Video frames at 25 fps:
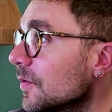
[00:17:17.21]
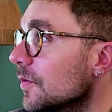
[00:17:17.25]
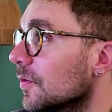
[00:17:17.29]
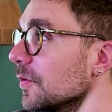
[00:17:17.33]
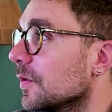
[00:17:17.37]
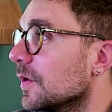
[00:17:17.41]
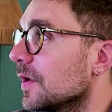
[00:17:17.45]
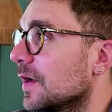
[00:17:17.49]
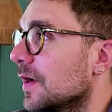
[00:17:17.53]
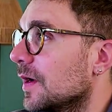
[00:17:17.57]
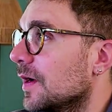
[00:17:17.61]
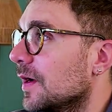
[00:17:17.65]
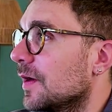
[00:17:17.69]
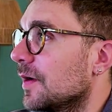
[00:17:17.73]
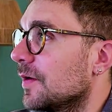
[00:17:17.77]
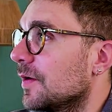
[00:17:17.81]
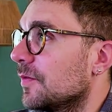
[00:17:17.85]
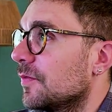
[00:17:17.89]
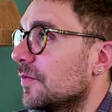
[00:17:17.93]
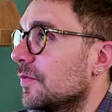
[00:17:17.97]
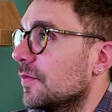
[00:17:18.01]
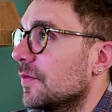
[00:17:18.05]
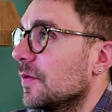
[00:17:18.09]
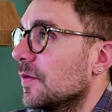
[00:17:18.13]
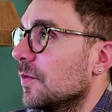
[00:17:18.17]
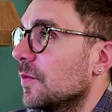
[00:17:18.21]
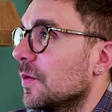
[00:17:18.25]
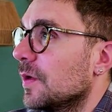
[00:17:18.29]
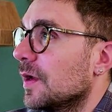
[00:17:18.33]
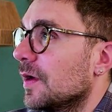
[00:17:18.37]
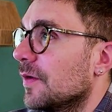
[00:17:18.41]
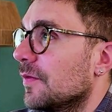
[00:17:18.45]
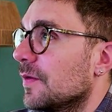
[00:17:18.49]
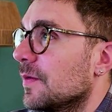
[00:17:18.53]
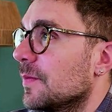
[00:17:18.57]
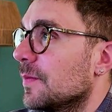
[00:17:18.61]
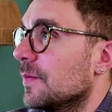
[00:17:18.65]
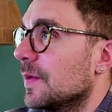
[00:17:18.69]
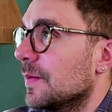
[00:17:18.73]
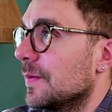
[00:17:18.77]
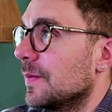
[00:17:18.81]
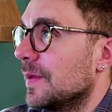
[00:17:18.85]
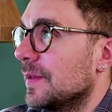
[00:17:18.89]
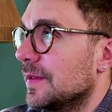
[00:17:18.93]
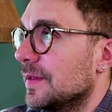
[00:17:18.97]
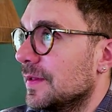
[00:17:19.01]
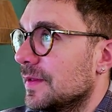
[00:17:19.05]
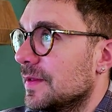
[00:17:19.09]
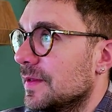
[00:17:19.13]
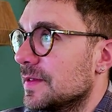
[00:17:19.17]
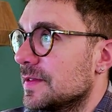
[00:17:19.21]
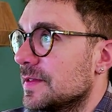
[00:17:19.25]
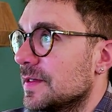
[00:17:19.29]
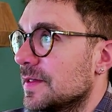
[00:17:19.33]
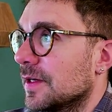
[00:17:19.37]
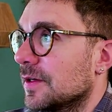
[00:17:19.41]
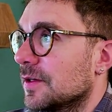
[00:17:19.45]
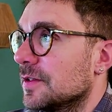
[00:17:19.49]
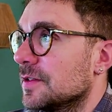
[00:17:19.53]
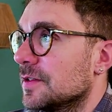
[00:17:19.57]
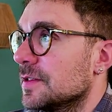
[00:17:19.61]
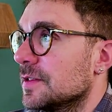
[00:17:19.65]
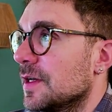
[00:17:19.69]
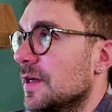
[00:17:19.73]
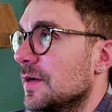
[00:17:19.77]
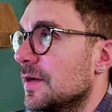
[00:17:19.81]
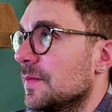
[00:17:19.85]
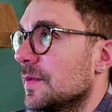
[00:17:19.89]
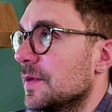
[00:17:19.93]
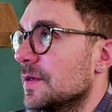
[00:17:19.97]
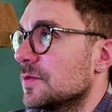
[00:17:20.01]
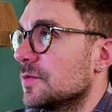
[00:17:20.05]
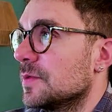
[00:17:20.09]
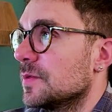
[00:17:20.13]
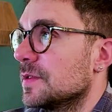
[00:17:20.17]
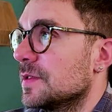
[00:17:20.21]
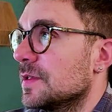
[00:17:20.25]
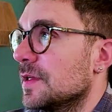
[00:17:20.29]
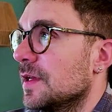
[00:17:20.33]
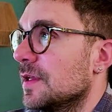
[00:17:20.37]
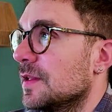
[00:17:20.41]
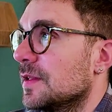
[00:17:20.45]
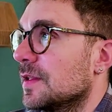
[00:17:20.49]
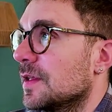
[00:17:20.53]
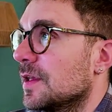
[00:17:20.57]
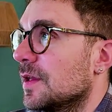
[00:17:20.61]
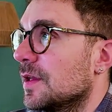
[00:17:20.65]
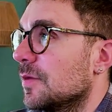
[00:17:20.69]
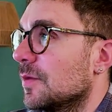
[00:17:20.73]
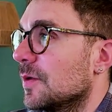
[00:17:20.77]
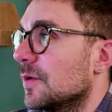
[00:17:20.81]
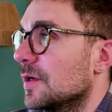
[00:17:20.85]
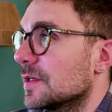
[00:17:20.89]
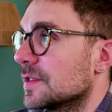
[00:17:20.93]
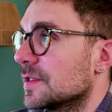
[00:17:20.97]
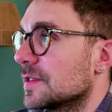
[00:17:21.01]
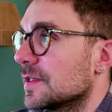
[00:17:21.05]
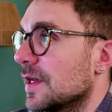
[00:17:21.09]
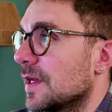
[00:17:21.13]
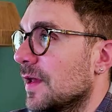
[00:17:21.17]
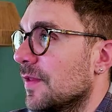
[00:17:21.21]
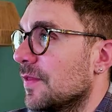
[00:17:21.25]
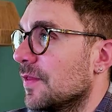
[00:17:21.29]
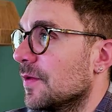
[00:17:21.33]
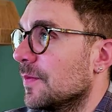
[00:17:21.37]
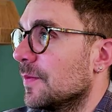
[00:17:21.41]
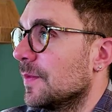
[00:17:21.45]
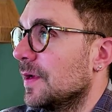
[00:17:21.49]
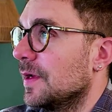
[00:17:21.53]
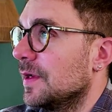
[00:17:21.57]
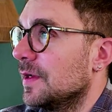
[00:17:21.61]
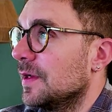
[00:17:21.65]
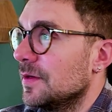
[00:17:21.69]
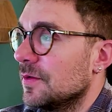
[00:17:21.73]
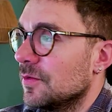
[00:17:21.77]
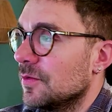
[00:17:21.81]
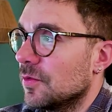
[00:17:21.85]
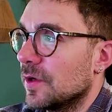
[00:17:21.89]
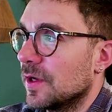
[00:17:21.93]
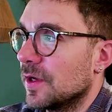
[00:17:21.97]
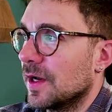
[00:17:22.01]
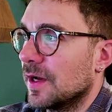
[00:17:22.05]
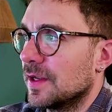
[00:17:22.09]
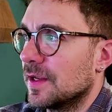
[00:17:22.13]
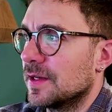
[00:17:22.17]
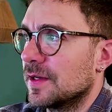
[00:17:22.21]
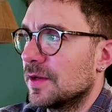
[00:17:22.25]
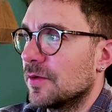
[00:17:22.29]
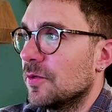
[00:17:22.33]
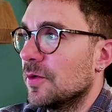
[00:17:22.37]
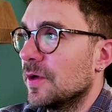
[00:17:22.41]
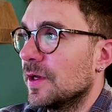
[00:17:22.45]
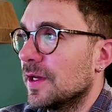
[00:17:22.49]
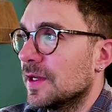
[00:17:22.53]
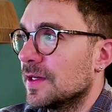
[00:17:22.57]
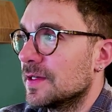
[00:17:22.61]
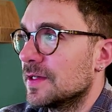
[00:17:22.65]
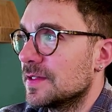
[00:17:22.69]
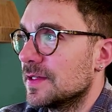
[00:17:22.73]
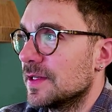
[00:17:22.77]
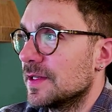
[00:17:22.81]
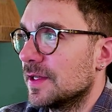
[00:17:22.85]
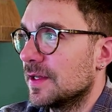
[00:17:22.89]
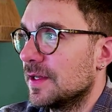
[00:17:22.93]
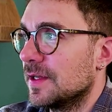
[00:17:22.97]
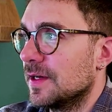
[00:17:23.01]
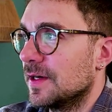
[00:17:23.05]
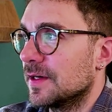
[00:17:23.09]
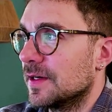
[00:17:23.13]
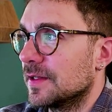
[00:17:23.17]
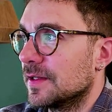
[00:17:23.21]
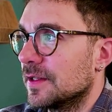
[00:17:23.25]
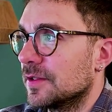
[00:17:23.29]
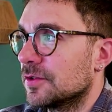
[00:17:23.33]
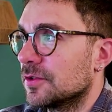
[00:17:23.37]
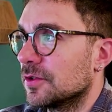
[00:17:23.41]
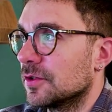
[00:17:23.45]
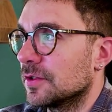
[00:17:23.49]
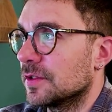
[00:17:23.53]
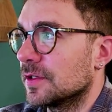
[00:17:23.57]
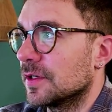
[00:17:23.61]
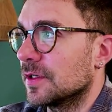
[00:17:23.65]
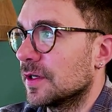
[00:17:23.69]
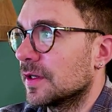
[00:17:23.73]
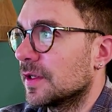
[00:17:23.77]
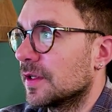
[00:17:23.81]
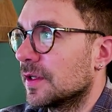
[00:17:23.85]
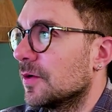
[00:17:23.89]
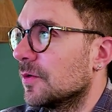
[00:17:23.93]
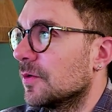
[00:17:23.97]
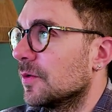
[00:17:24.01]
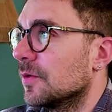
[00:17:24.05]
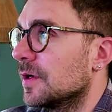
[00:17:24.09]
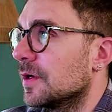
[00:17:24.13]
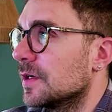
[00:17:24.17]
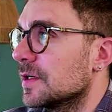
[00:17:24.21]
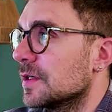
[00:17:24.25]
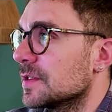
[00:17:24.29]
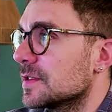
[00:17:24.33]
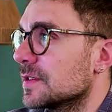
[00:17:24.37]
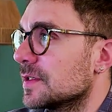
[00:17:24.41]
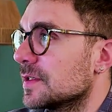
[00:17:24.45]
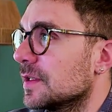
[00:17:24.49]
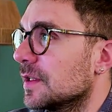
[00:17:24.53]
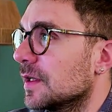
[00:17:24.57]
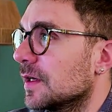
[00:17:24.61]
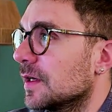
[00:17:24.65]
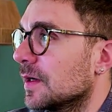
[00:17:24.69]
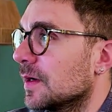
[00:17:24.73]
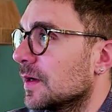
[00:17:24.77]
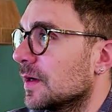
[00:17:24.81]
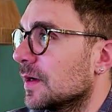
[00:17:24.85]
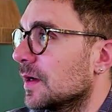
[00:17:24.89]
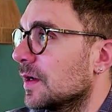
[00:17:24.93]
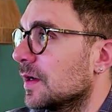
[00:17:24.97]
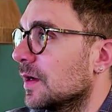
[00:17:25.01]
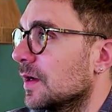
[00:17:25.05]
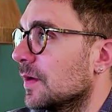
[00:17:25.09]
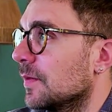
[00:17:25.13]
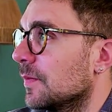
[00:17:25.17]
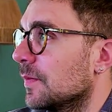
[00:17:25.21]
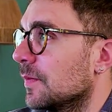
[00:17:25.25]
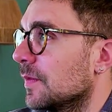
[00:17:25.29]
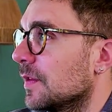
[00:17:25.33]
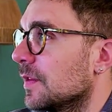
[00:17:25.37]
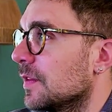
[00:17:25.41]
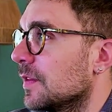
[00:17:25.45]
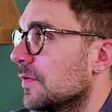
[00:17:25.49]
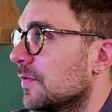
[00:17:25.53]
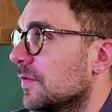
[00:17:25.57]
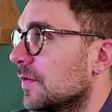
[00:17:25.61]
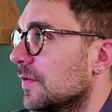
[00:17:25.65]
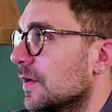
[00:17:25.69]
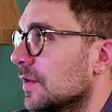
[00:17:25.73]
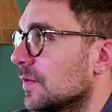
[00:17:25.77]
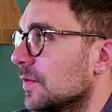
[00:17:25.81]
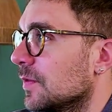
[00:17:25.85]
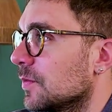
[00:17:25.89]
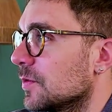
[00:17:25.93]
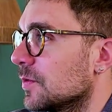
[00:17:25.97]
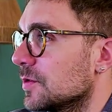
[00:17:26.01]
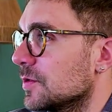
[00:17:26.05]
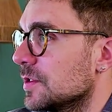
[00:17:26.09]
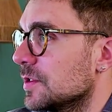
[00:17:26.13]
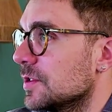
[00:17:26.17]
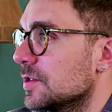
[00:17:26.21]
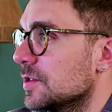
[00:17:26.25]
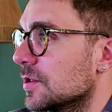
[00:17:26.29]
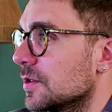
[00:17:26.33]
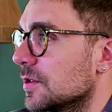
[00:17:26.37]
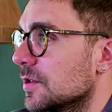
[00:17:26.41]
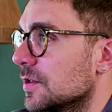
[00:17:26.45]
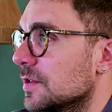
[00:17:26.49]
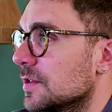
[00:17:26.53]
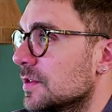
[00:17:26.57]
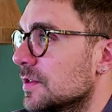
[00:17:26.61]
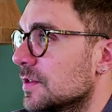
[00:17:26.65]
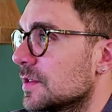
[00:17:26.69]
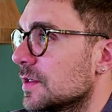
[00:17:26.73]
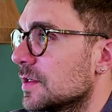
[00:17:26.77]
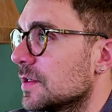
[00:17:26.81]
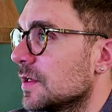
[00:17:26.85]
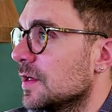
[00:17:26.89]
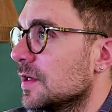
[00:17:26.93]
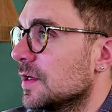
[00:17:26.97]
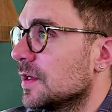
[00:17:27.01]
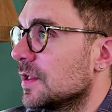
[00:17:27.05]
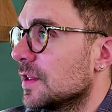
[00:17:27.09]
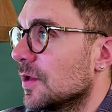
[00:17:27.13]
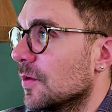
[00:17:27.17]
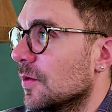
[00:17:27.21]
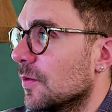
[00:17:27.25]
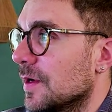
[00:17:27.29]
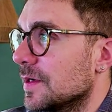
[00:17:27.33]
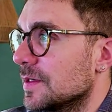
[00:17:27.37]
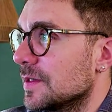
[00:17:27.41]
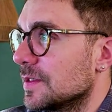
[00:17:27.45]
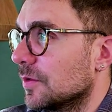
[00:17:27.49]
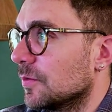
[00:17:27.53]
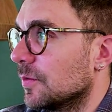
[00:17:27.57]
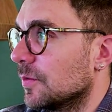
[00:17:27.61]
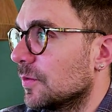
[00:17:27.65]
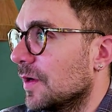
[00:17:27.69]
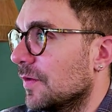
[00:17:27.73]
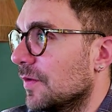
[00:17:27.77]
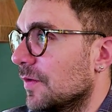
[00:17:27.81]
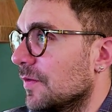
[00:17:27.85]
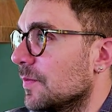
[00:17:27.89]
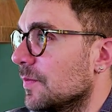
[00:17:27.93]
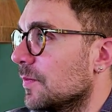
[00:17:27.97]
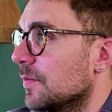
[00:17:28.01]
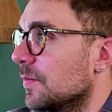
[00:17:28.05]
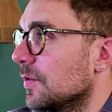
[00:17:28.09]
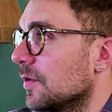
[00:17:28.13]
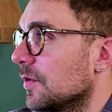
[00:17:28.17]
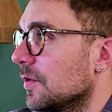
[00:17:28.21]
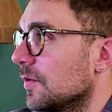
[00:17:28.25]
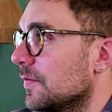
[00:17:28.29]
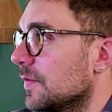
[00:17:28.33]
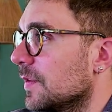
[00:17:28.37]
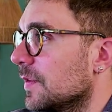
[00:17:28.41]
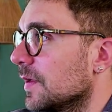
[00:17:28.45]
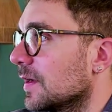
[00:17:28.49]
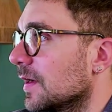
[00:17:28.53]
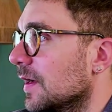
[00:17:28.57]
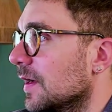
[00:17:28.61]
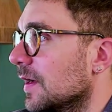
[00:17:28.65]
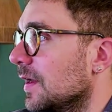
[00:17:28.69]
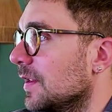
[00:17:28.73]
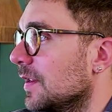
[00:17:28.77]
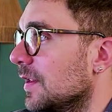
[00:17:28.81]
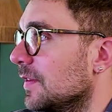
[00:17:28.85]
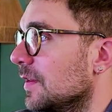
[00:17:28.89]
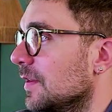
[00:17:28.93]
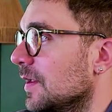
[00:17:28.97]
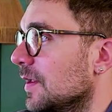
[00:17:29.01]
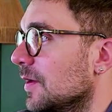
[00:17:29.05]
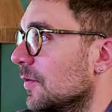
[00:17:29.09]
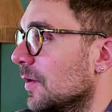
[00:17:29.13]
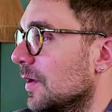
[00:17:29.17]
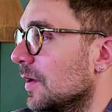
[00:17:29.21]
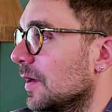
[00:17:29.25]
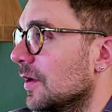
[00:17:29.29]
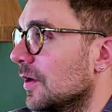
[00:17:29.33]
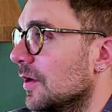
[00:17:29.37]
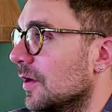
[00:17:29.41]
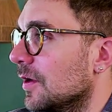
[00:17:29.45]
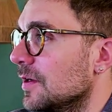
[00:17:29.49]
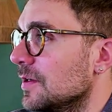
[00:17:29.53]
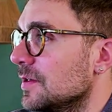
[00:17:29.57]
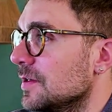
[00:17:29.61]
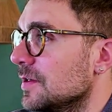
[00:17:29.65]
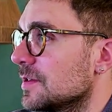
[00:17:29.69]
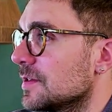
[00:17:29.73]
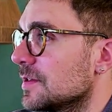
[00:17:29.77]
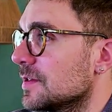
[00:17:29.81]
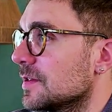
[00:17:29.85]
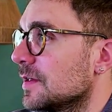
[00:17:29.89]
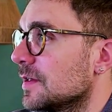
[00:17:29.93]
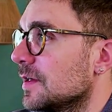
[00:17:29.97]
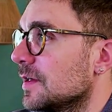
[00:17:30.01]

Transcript: We have implemented the second tab, as we said, keywords and domain. We can see here the total keywords, the different positions, the ones that we have improved, declined, new and lost.